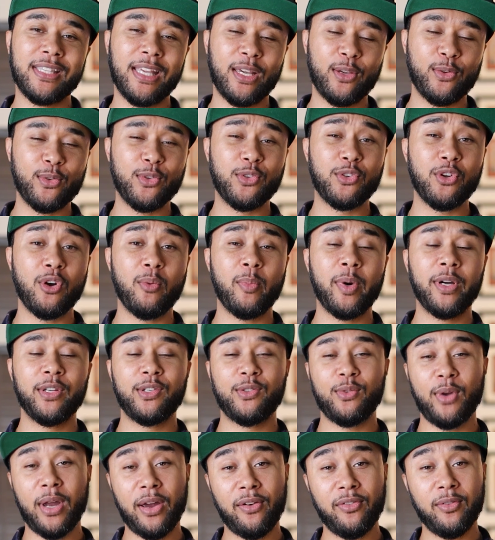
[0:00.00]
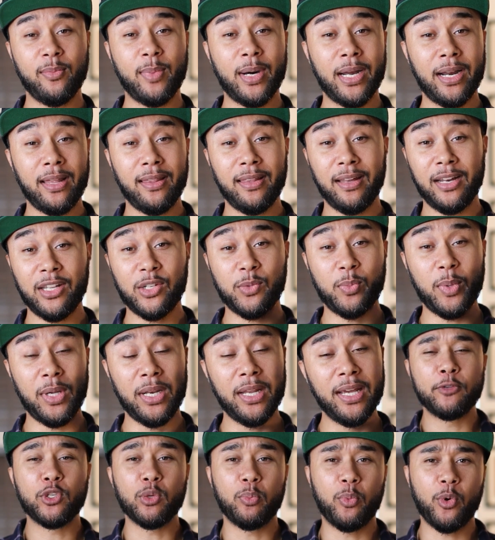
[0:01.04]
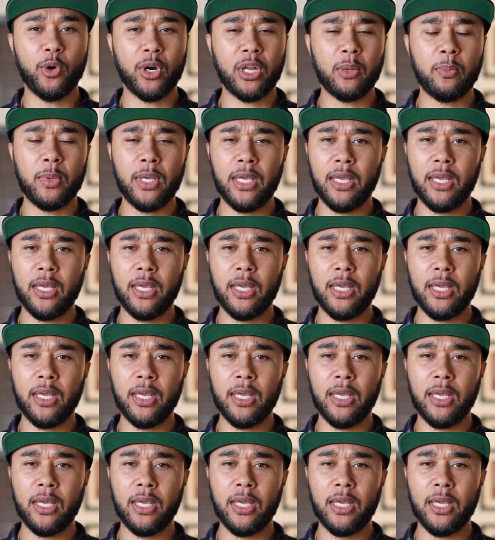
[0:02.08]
Thank you so much to everybody that has been supporting